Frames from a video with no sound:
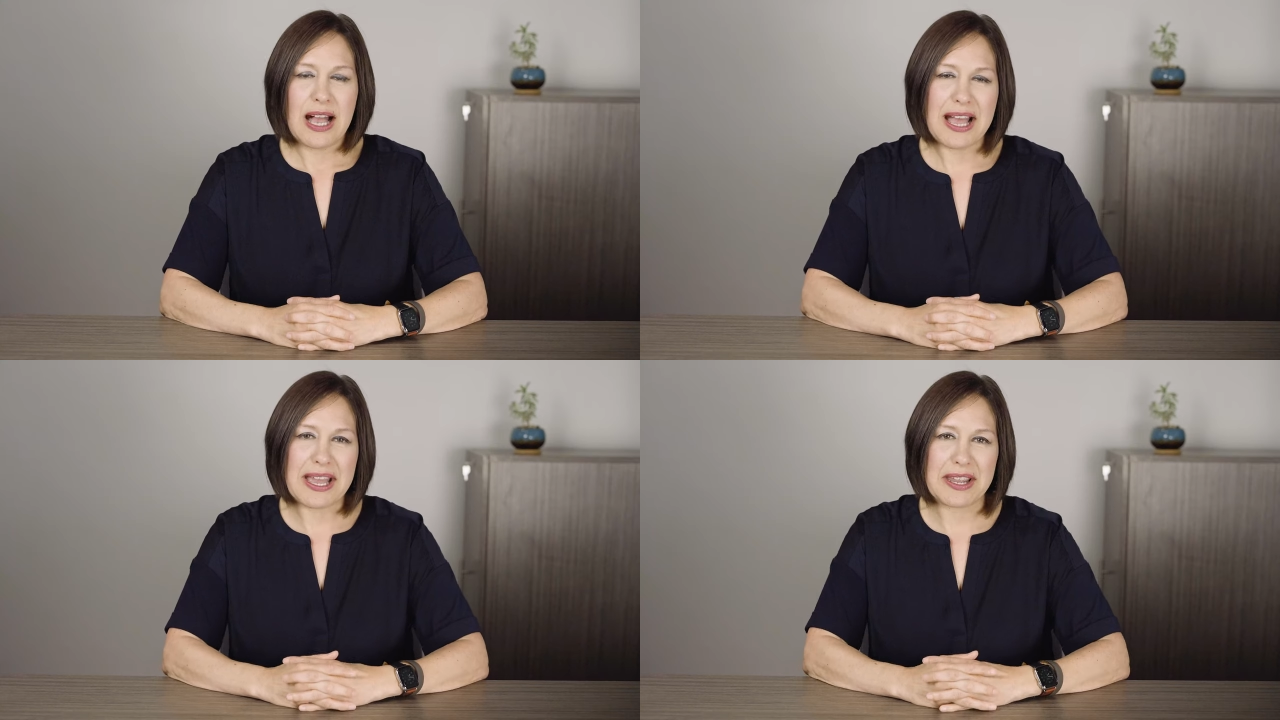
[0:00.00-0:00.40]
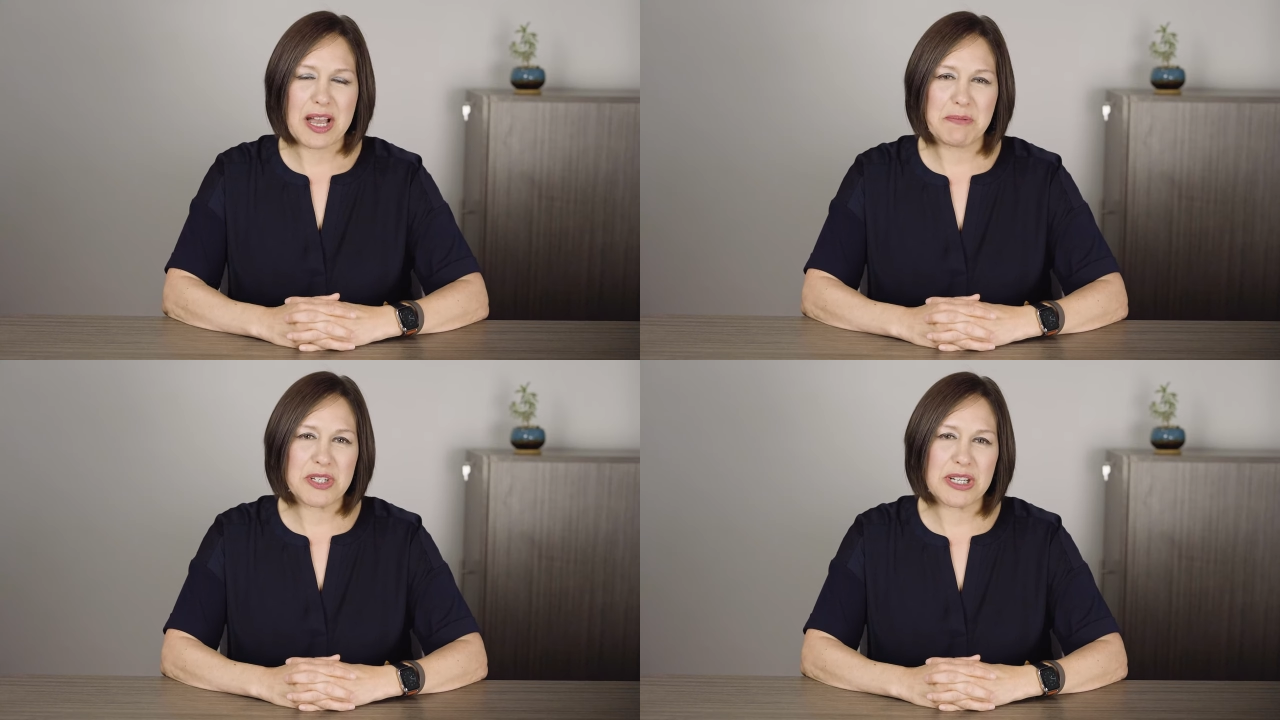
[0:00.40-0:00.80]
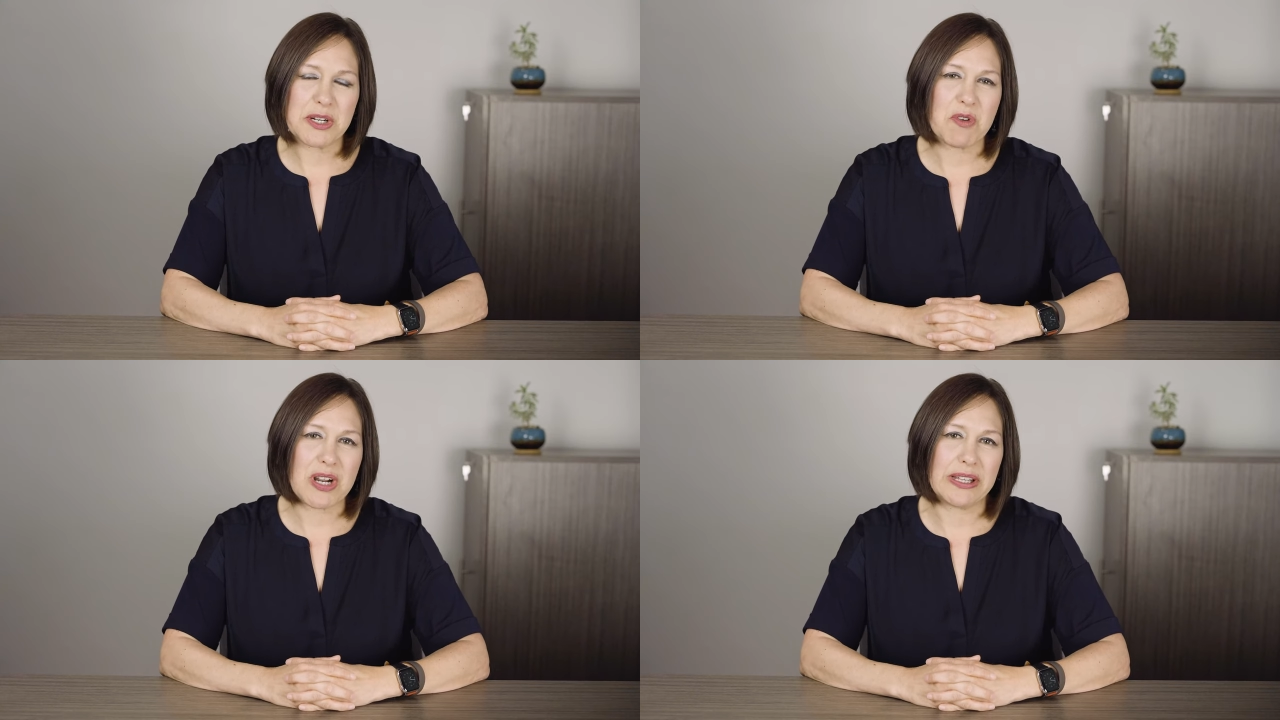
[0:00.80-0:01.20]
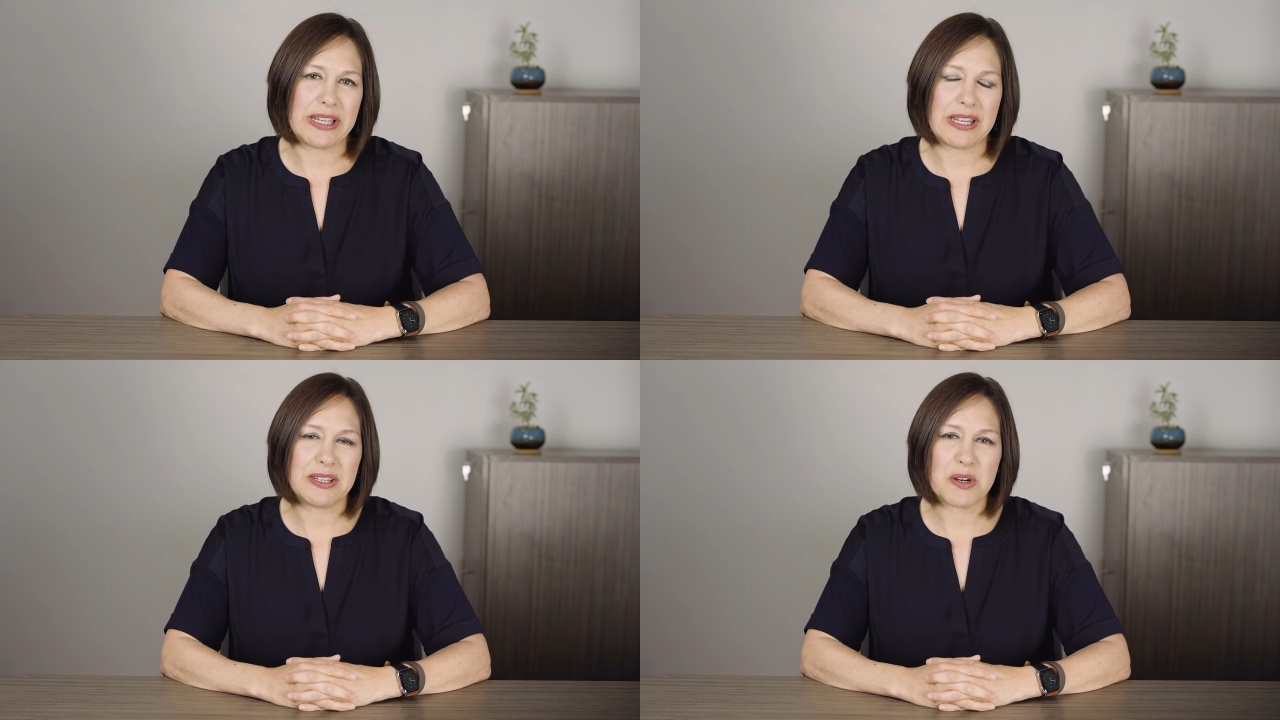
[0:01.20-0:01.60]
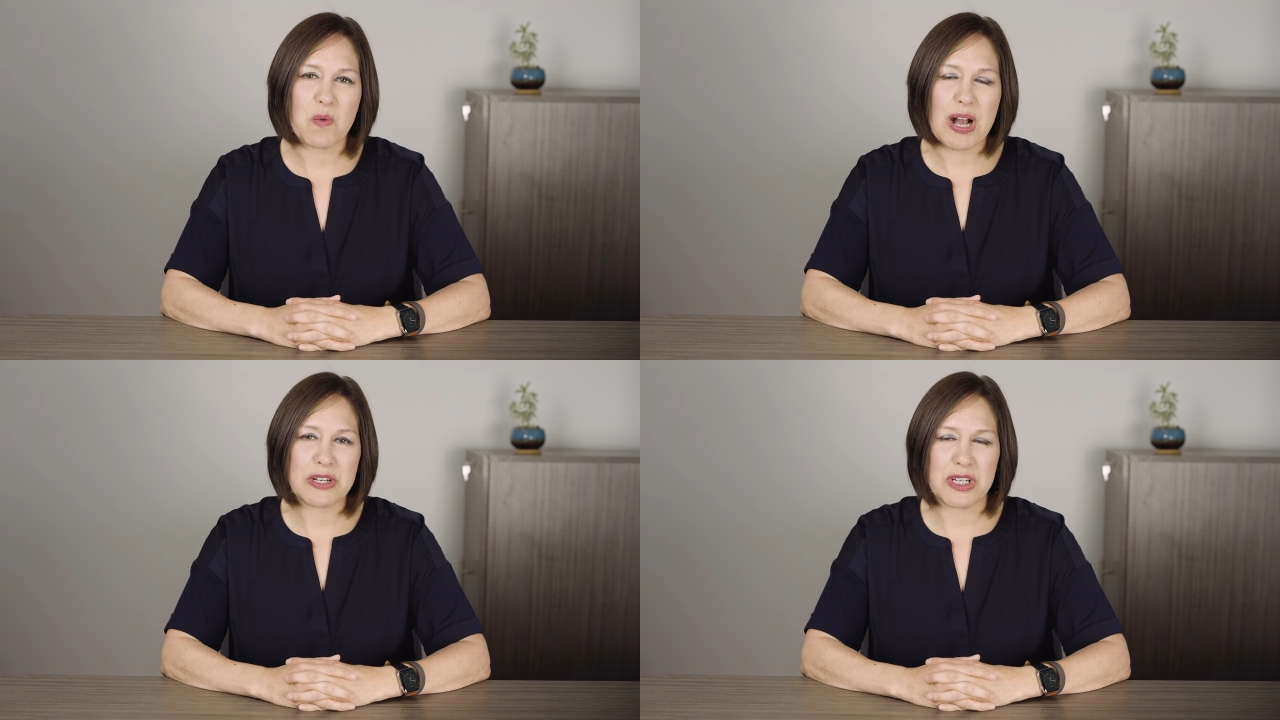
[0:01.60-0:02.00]
Hi, I'm Gina Morelli.
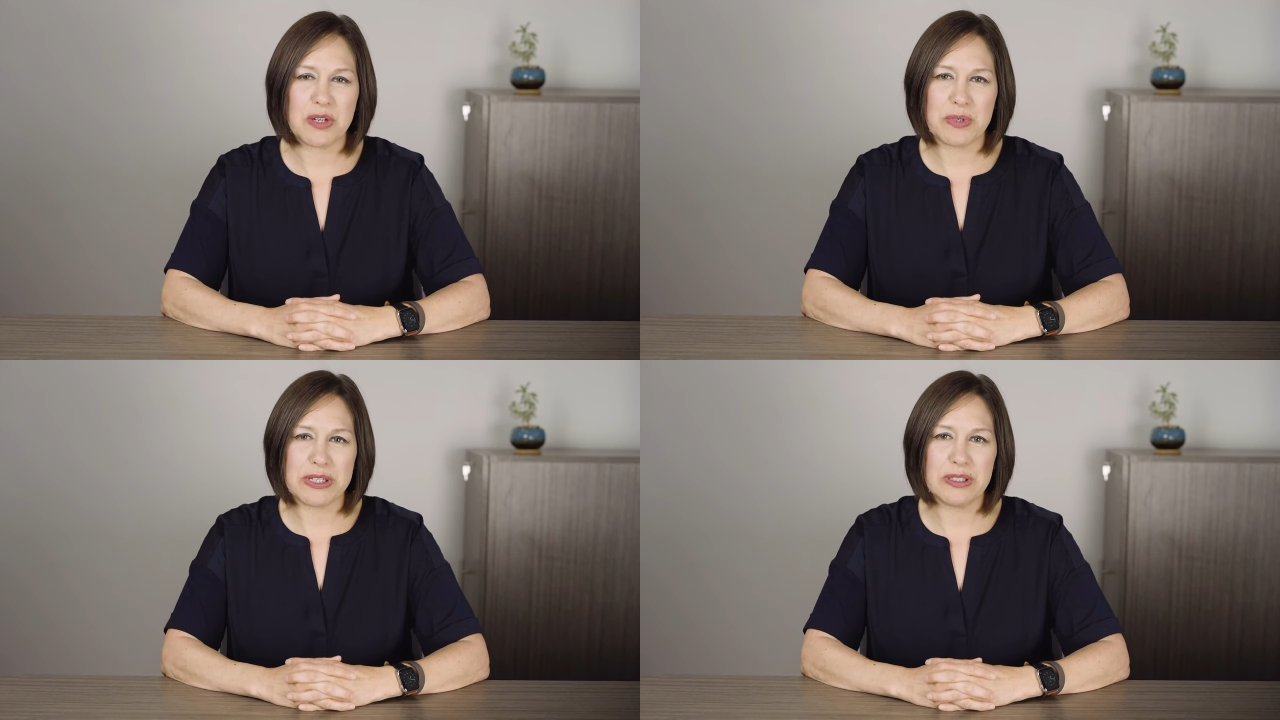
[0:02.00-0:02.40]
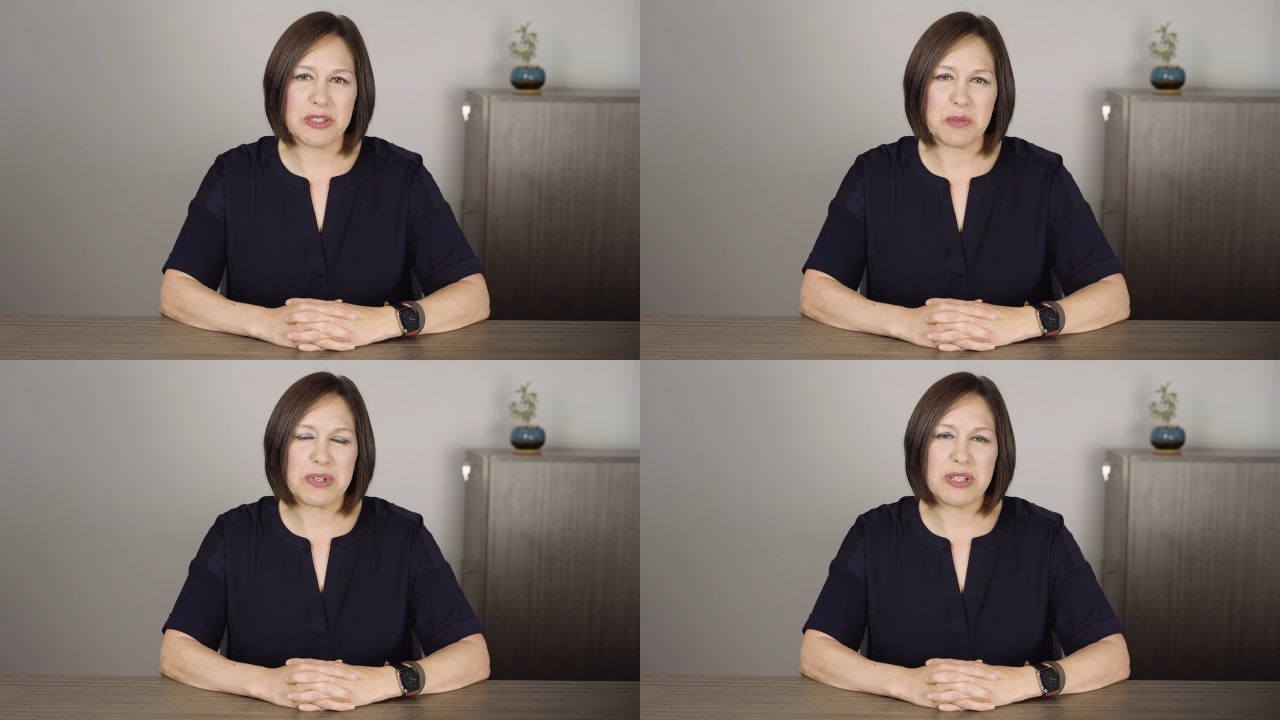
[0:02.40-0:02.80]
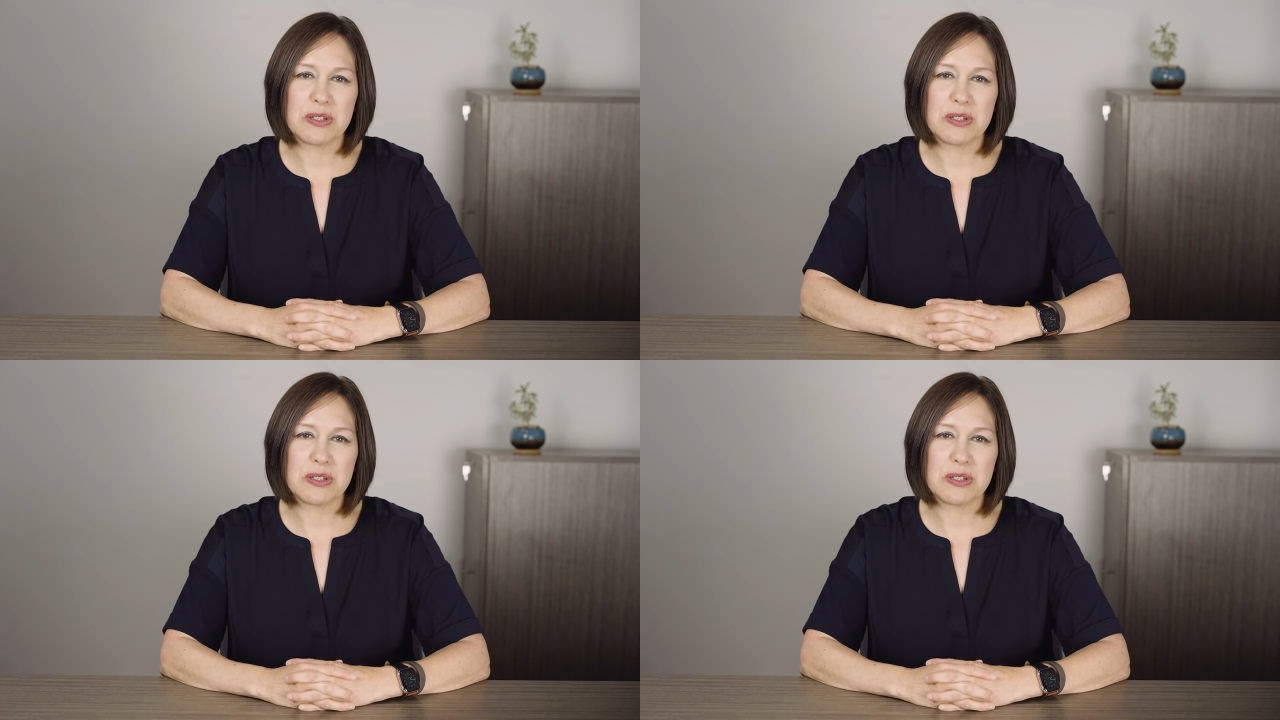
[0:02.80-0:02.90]
You're watching Real Loop,